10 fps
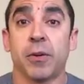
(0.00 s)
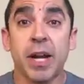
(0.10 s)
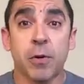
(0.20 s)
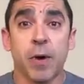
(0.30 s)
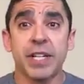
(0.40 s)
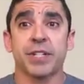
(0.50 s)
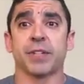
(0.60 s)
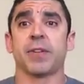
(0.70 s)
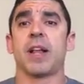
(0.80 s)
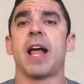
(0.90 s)
Great
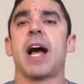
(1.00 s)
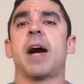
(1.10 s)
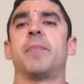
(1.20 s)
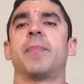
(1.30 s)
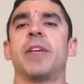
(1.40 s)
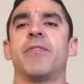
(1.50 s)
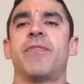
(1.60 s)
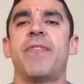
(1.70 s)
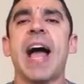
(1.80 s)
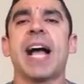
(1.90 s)
question. In
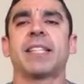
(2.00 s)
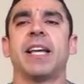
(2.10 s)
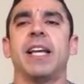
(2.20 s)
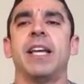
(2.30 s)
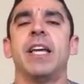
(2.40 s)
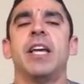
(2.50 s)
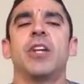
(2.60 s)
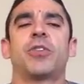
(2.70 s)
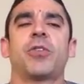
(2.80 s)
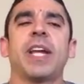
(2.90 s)
fact,
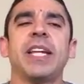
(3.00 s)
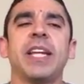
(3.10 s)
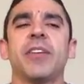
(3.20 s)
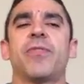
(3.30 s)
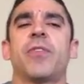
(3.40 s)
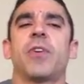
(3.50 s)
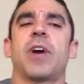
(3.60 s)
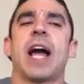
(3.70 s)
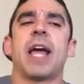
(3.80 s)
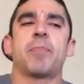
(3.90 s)
training
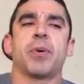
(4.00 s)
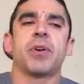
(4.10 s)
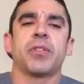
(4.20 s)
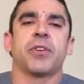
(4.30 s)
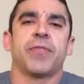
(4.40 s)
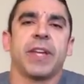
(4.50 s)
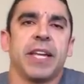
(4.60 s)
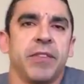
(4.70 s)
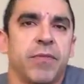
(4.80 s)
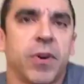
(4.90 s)
for
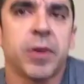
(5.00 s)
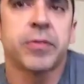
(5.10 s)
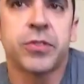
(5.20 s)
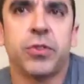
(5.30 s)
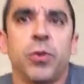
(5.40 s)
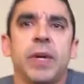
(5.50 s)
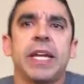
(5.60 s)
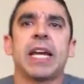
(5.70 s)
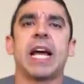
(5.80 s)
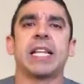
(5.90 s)
hypertrophy involves
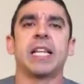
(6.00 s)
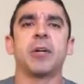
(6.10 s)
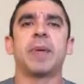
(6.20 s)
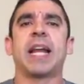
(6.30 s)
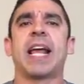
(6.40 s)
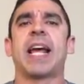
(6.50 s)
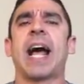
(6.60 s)
doing a little bit